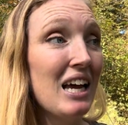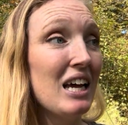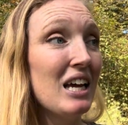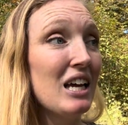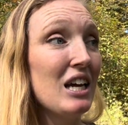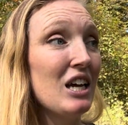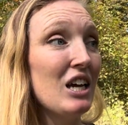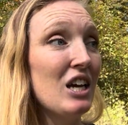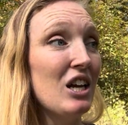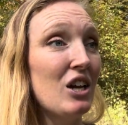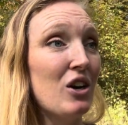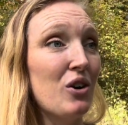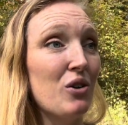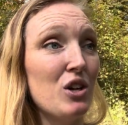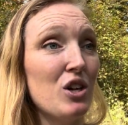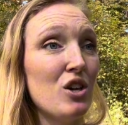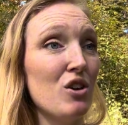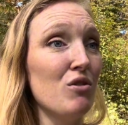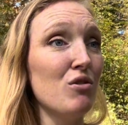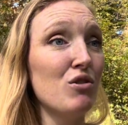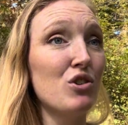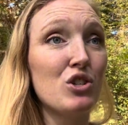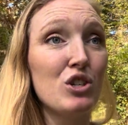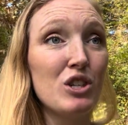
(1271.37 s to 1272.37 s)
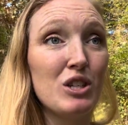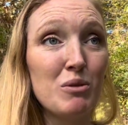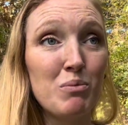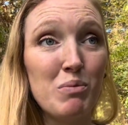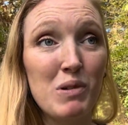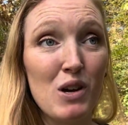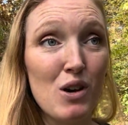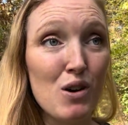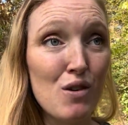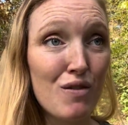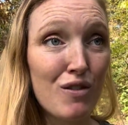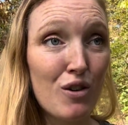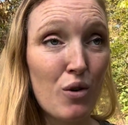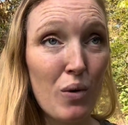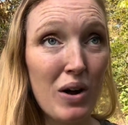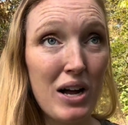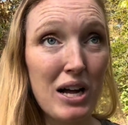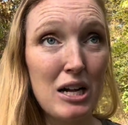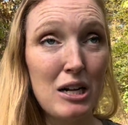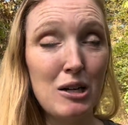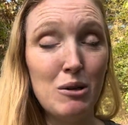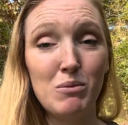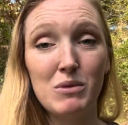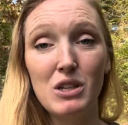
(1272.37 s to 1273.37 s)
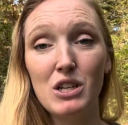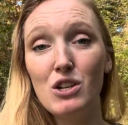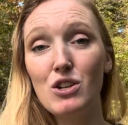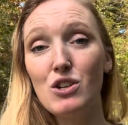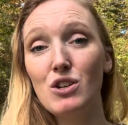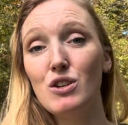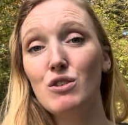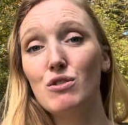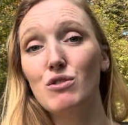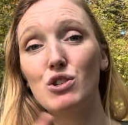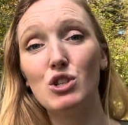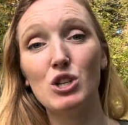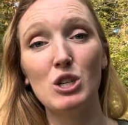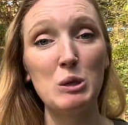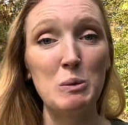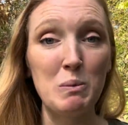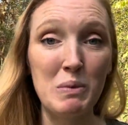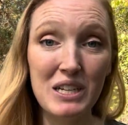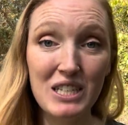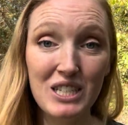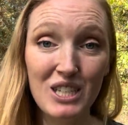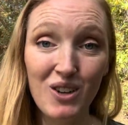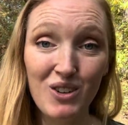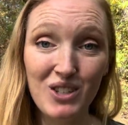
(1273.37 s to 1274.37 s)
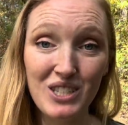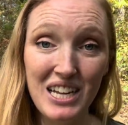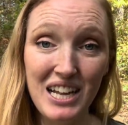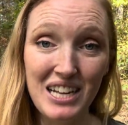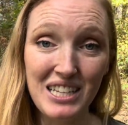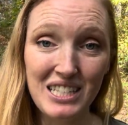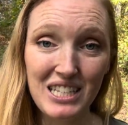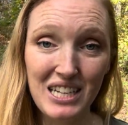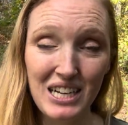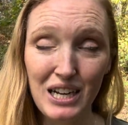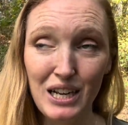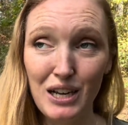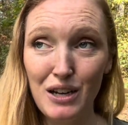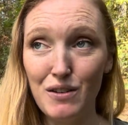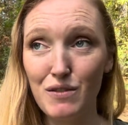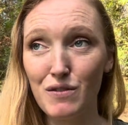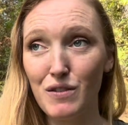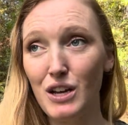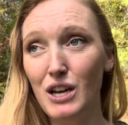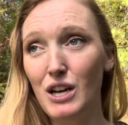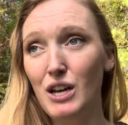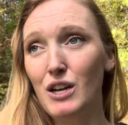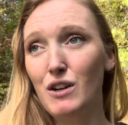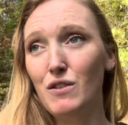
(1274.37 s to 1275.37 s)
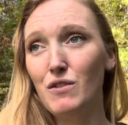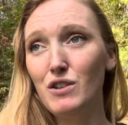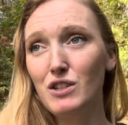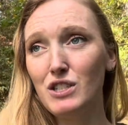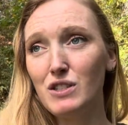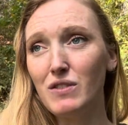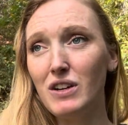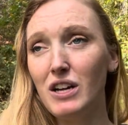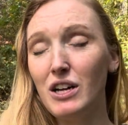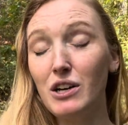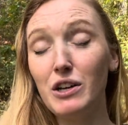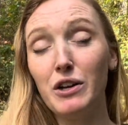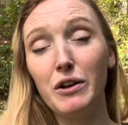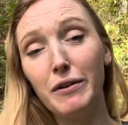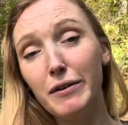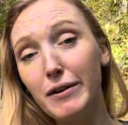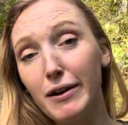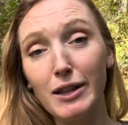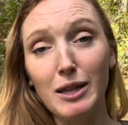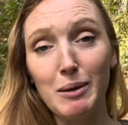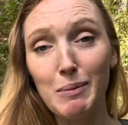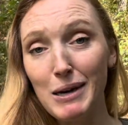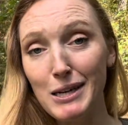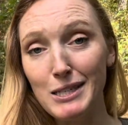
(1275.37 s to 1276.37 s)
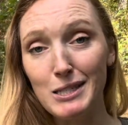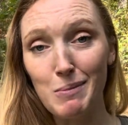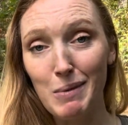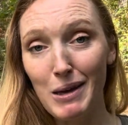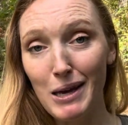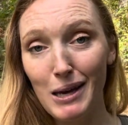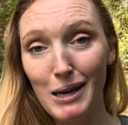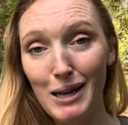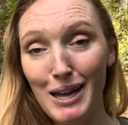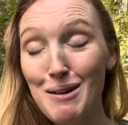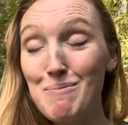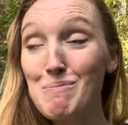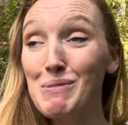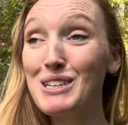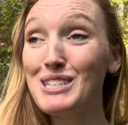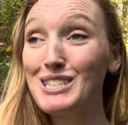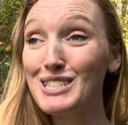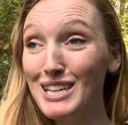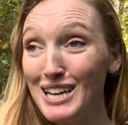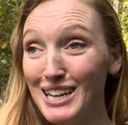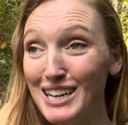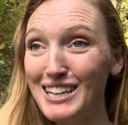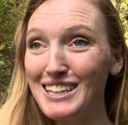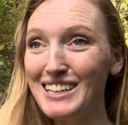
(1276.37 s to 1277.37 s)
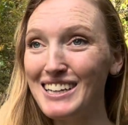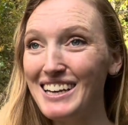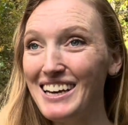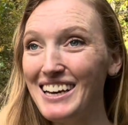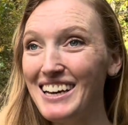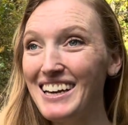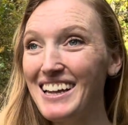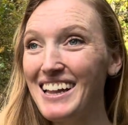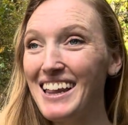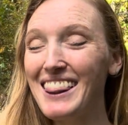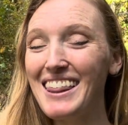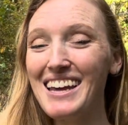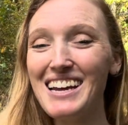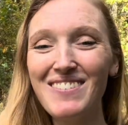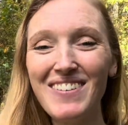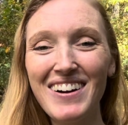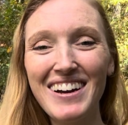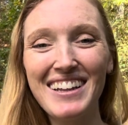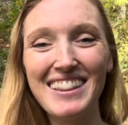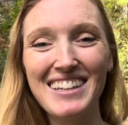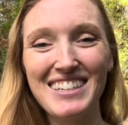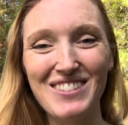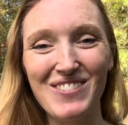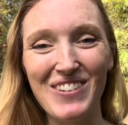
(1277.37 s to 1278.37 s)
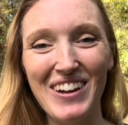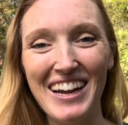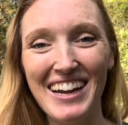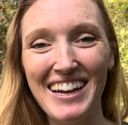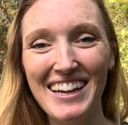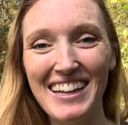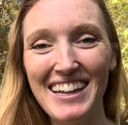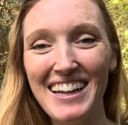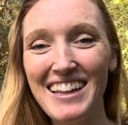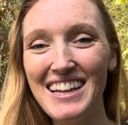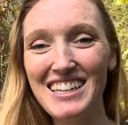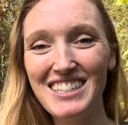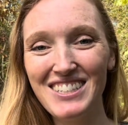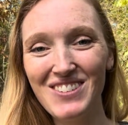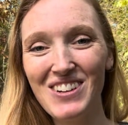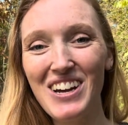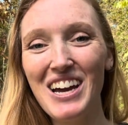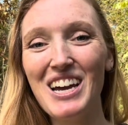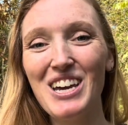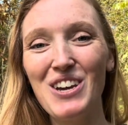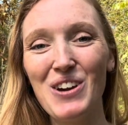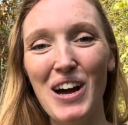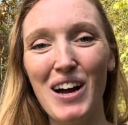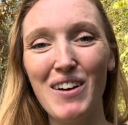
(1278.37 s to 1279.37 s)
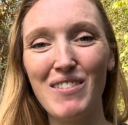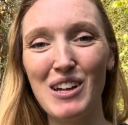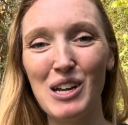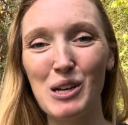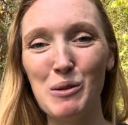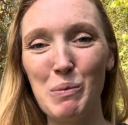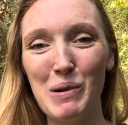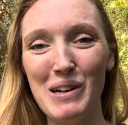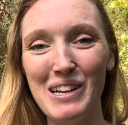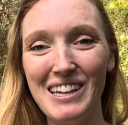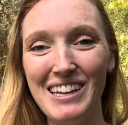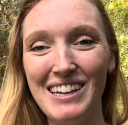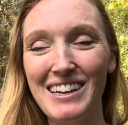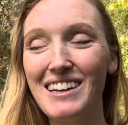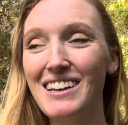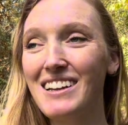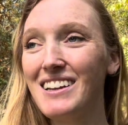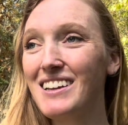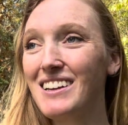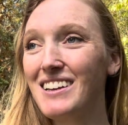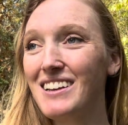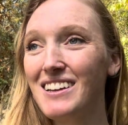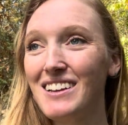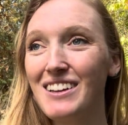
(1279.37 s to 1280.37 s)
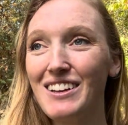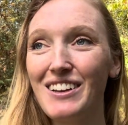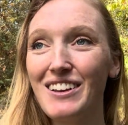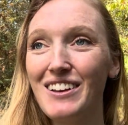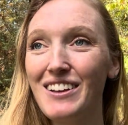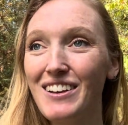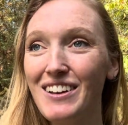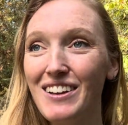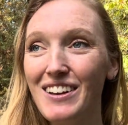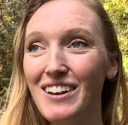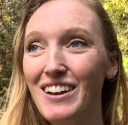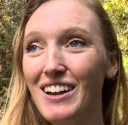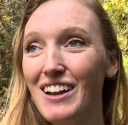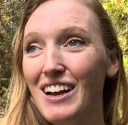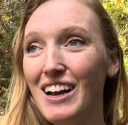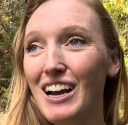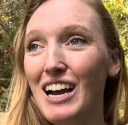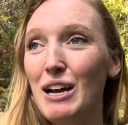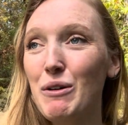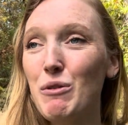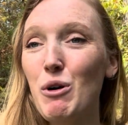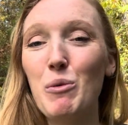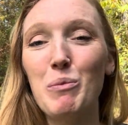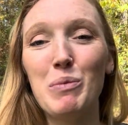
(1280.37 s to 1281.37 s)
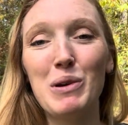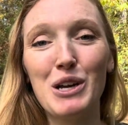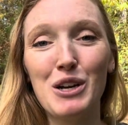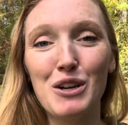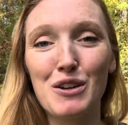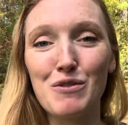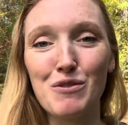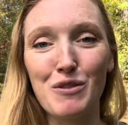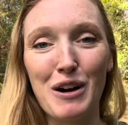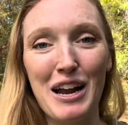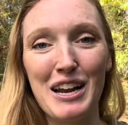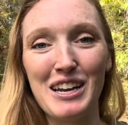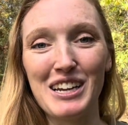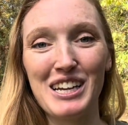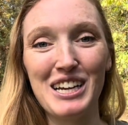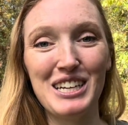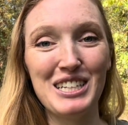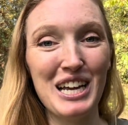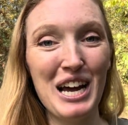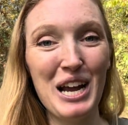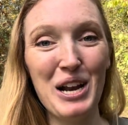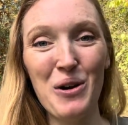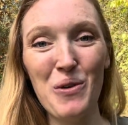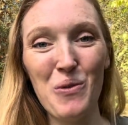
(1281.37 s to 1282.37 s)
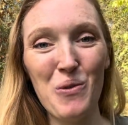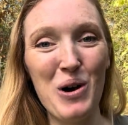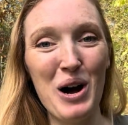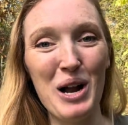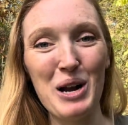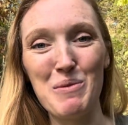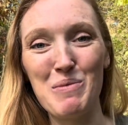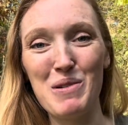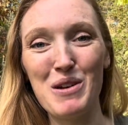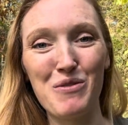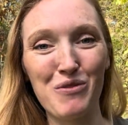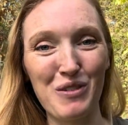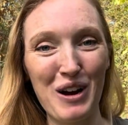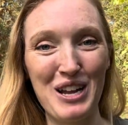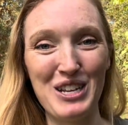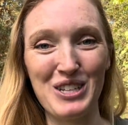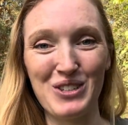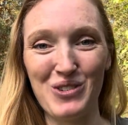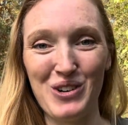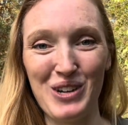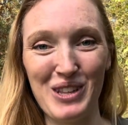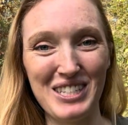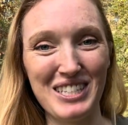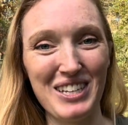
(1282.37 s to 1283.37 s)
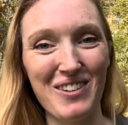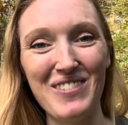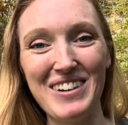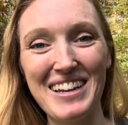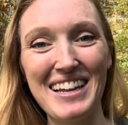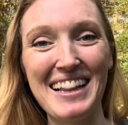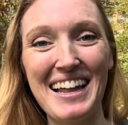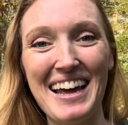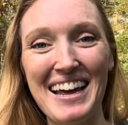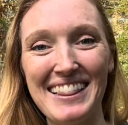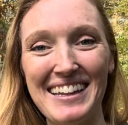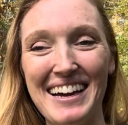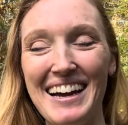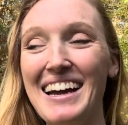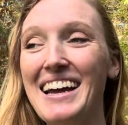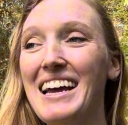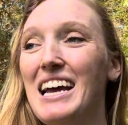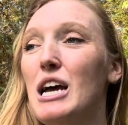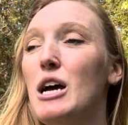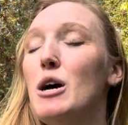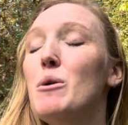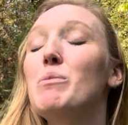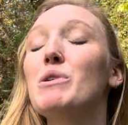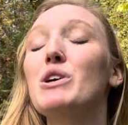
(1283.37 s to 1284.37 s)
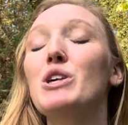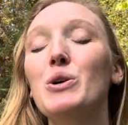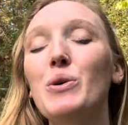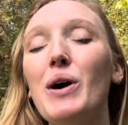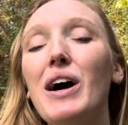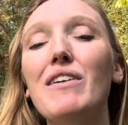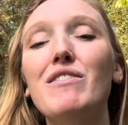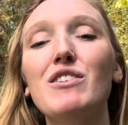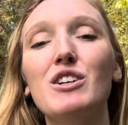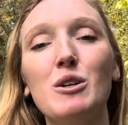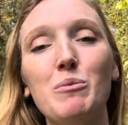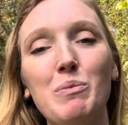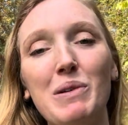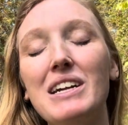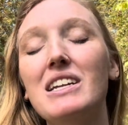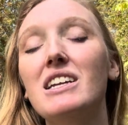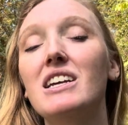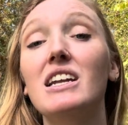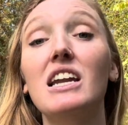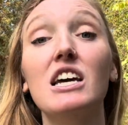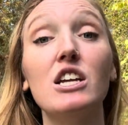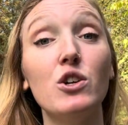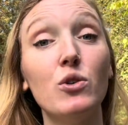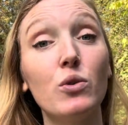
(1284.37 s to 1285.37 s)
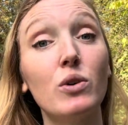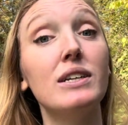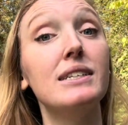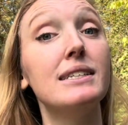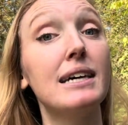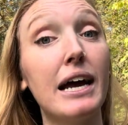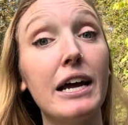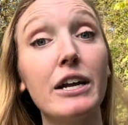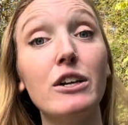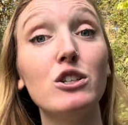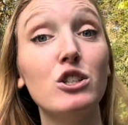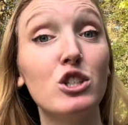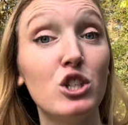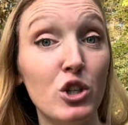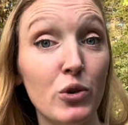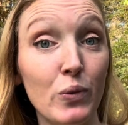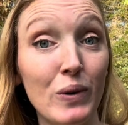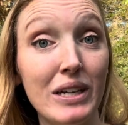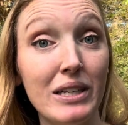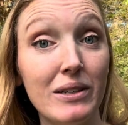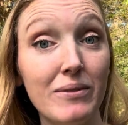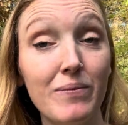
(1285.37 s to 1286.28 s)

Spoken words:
you know, you shouldn't be overwhelmed, you shouldn't be so sensitive. First of all, you're not the boss of me. But secondly, think about it this way, and that's okay you have that opinion. I won't be your friend because I don't want to be friends with somebody like that. But you have your opinion and you're entitled to it.